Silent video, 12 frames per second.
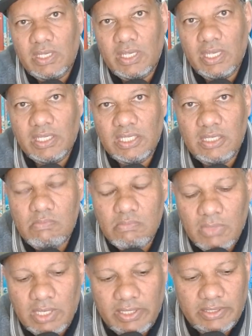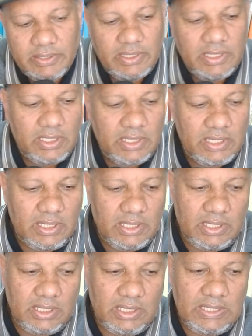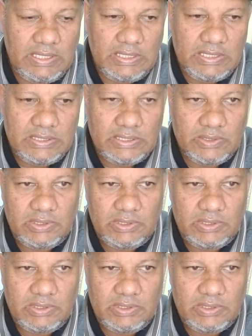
a'imma. So